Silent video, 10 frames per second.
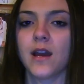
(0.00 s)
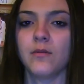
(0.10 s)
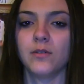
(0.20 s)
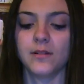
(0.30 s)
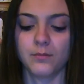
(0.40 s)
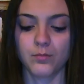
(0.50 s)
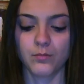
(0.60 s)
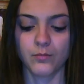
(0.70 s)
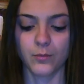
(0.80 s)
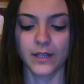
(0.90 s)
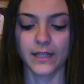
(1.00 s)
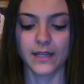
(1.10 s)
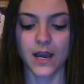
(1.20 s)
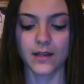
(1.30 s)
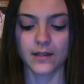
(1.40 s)
I would really
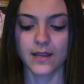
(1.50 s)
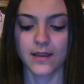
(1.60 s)
not